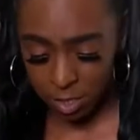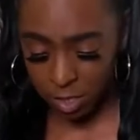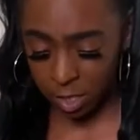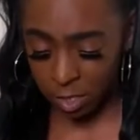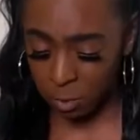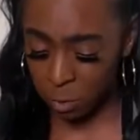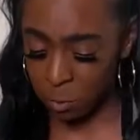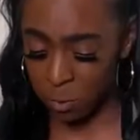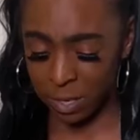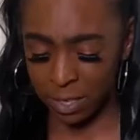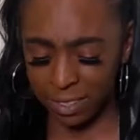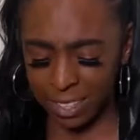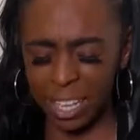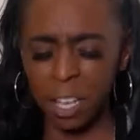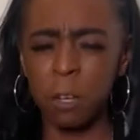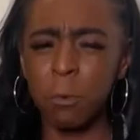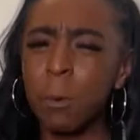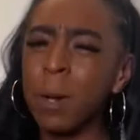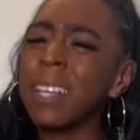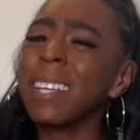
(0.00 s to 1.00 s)
either one. They
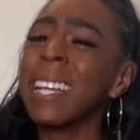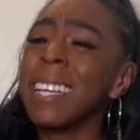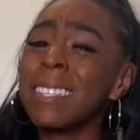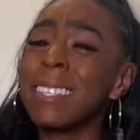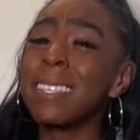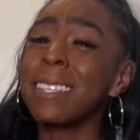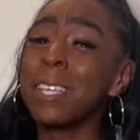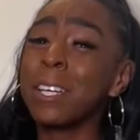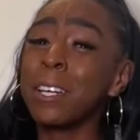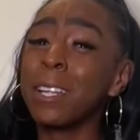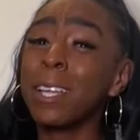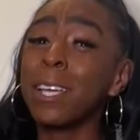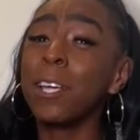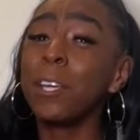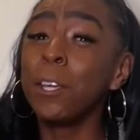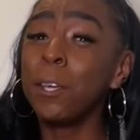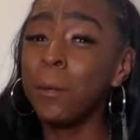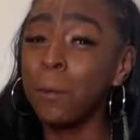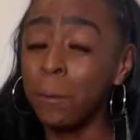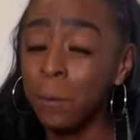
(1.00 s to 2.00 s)
don't want necessarily
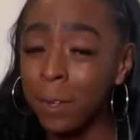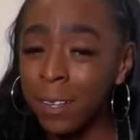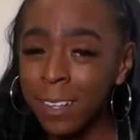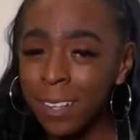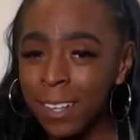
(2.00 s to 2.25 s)
you.